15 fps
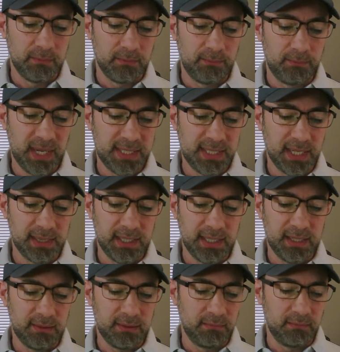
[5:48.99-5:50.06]

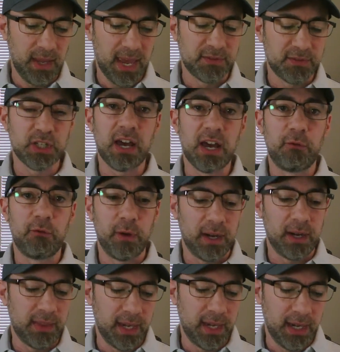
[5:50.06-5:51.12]
basically have software
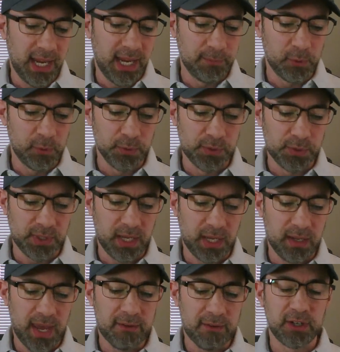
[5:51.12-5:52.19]
that enables
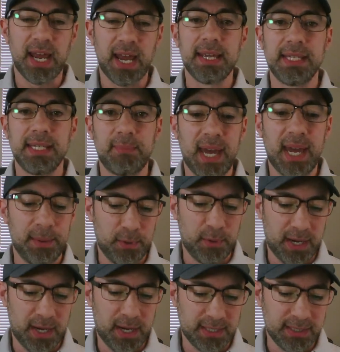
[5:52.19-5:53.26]
advertising buying
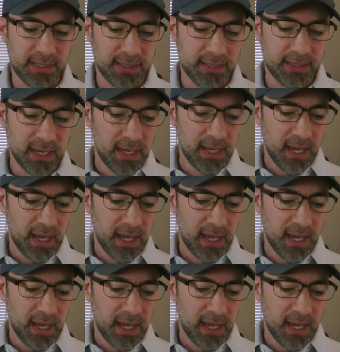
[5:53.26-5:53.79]
processes.